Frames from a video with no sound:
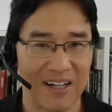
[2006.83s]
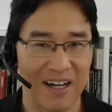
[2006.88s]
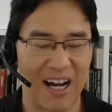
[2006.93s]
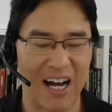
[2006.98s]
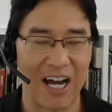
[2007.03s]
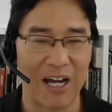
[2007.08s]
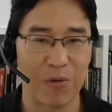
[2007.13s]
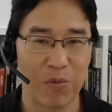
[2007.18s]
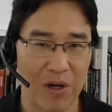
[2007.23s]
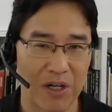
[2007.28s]

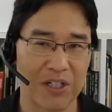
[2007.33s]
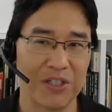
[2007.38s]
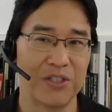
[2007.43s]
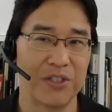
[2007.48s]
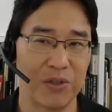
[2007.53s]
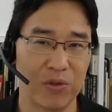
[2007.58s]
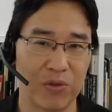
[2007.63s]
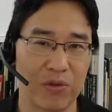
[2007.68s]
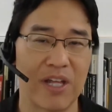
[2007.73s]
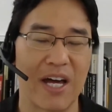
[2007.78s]
I want to
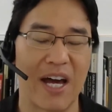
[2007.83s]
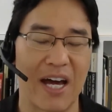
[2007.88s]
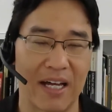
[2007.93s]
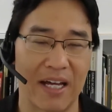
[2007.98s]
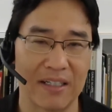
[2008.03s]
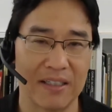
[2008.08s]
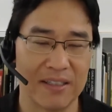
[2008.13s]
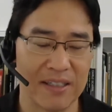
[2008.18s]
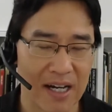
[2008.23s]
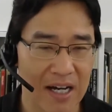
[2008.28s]
do
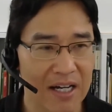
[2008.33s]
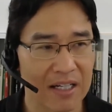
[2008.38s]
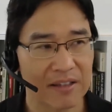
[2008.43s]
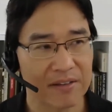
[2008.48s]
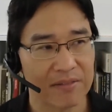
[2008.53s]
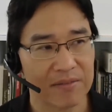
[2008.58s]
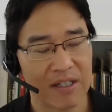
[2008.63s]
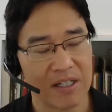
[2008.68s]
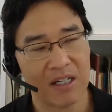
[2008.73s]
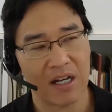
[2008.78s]
that.
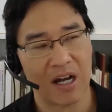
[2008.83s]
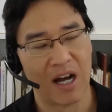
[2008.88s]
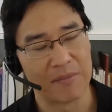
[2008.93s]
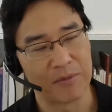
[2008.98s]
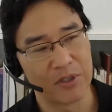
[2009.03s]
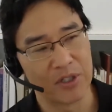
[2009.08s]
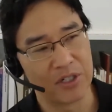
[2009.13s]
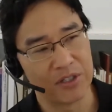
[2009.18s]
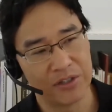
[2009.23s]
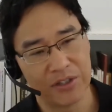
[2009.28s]
Not, I'm
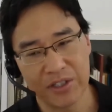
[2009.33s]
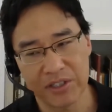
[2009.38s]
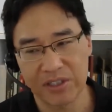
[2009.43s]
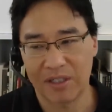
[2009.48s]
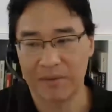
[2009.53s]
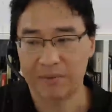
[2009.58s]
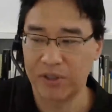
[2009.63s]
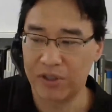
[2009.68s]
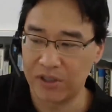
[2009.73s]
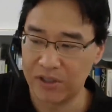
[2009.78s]
good at this,
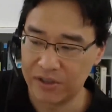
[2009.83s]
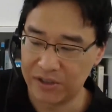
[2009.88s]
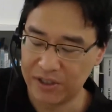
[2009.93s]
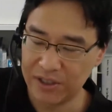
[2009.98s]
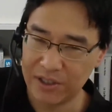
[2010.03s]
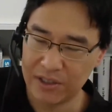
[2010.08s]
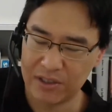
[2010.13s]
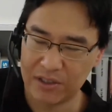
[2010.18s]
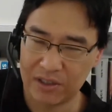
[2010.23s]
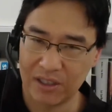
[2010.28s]

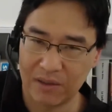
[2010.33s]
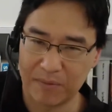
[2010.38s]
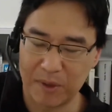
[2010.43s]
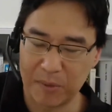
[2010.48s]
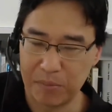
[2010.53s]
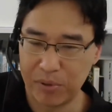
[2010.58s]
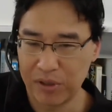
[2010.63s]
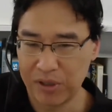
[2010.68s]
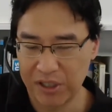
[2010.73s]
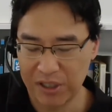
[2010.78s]
let me
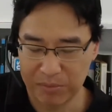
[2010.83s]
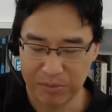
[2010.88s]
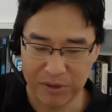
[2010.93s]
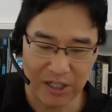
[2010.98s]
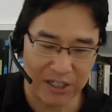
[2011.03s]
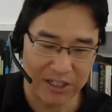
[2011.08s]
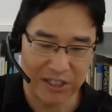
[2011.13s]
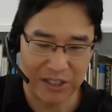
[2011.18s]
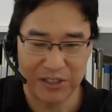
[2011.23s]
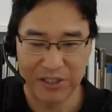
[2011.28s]

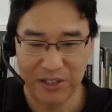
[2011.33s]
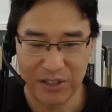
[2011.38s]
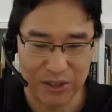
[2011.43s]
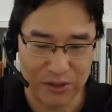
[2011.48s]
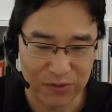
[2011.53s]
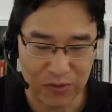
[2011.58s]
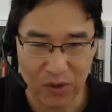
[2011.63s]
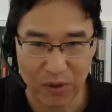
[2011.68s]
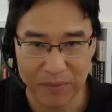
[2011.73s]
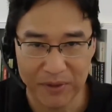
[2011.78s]
plug it into
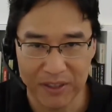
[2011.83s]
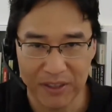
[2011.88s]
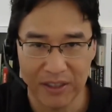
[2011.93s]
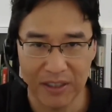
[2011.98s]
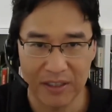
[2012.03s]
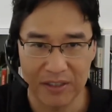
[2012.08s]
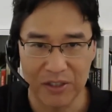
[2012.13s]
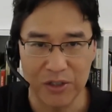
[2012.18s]
this formula.